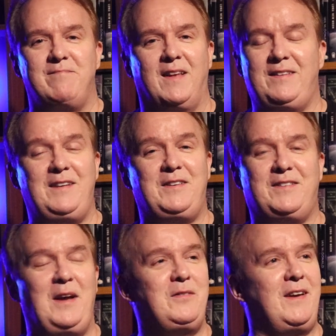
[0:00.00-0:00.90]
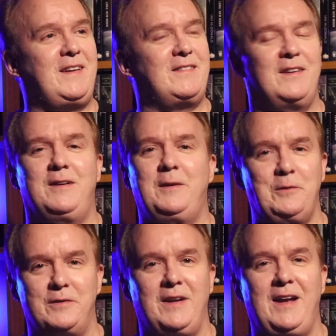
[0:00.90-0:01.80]
That just sounds like it's a
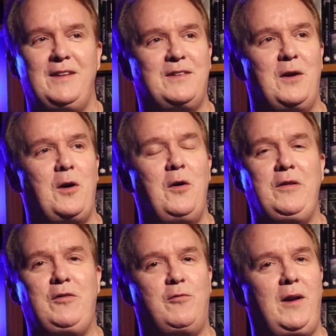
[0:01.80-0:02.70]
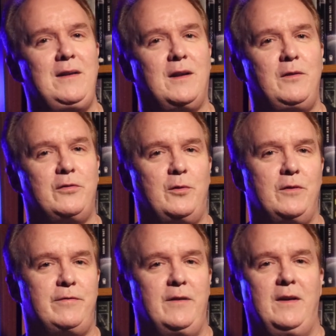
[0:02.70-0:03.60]
hoot, and it's got all these great little
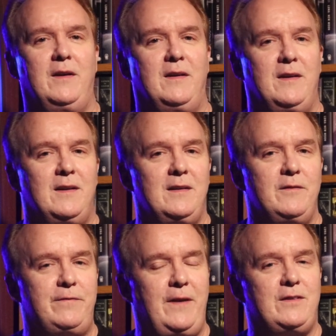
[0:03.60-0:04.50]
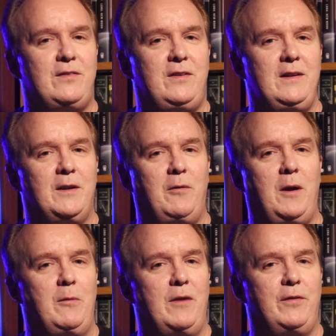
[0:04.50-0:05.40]
sort of fantasy
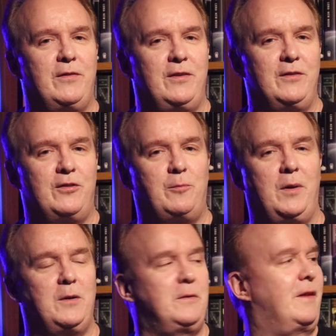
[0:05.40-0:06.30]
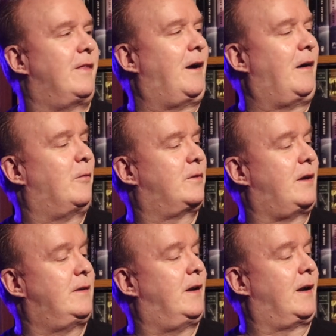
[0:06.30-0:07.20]
literary references sprinkled in there, which
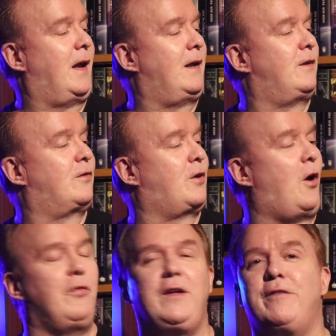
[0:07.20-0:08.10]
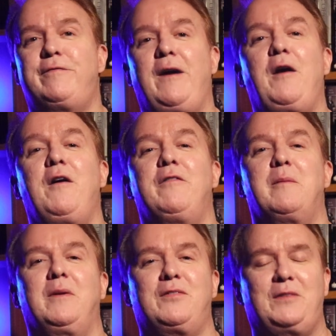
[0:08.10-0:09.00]
I dig. And it is called The Affair of
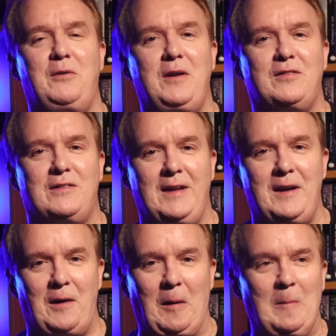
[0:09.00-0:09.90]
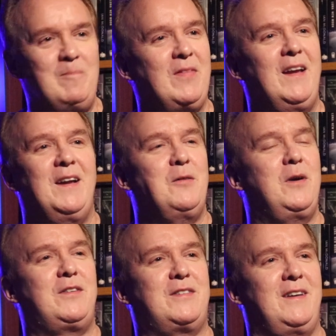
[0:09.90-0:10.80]
the Mysterious Letter,
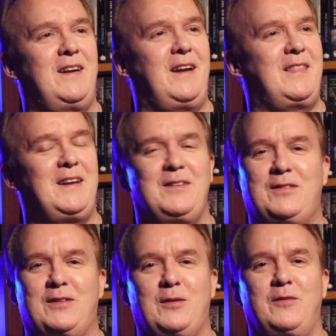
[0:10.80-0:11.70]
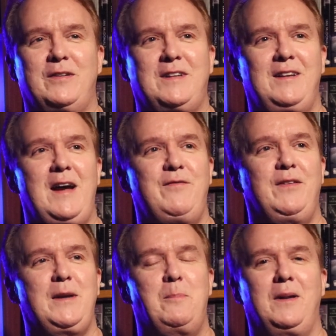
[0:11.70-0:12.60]
which I think is just sort of a
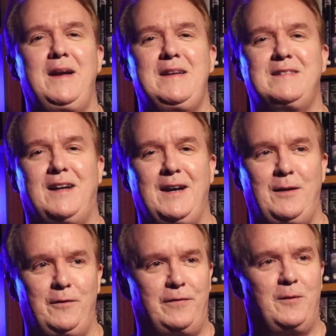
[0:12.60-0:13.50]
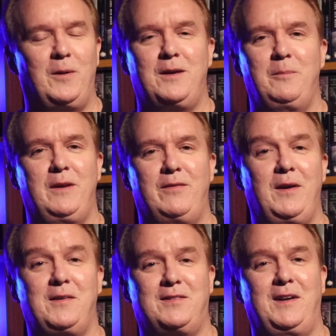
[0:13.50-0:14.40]
delightfully plain title for what could be a
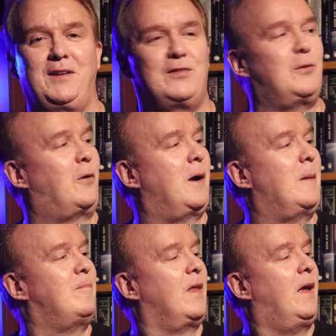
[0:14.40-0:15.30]
very exciting story.